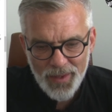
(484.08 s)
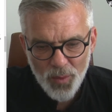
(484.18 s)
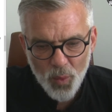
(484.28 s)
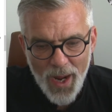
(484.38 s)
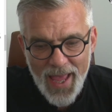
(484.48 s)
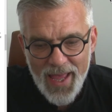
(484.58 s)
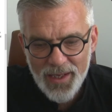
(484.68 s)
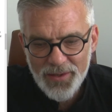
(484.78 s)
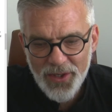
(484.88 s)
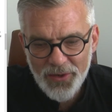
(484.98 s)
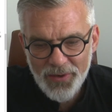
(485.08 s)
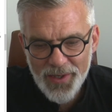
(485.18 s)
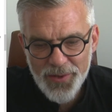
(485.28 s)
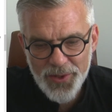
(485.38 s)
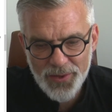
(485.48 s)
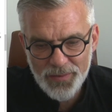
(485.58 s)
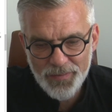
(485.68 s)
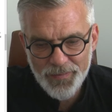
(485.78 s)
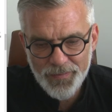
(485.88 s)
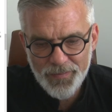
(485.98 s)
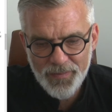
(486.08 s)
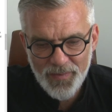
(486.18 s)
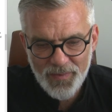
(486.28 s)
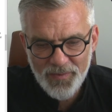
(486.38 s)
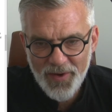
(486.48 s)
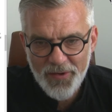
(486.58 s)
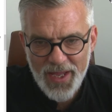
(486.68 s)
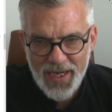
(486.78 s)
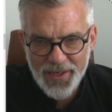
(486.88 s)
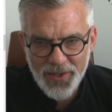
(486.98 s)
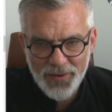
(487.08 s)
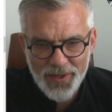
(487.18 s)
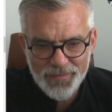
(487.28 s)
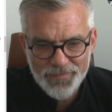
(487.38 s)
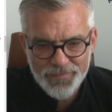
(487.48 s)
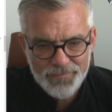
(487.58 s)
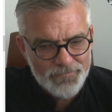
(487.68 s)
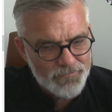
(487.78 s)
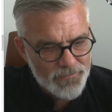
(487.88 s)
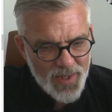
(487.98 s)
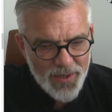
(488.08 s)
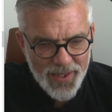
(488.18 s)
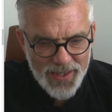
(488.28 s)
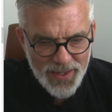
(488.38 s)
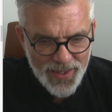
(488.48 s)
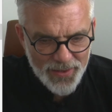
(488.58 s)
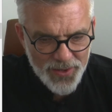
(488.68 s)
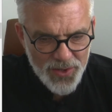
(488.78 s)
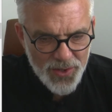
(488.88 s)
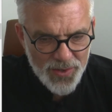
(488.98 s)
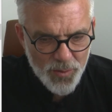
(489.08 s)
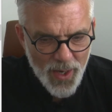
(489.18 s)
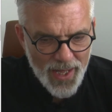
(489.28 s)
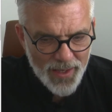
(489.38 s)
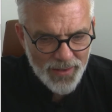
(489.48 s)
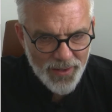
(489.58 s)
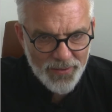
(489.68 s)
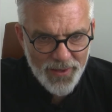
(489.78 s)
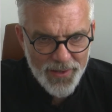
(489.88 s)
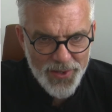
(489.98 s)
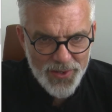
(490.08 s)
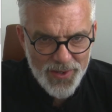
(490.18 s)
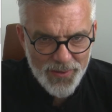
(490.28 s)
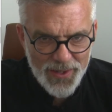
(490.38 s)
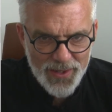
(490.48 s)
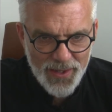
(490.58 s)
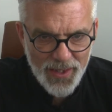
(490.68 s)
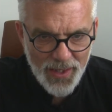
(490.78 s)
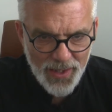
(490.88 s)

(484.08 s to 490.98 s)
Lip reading: Wear and corrosion, very inaccurate. No idea how you'd use wear and corrosion to actually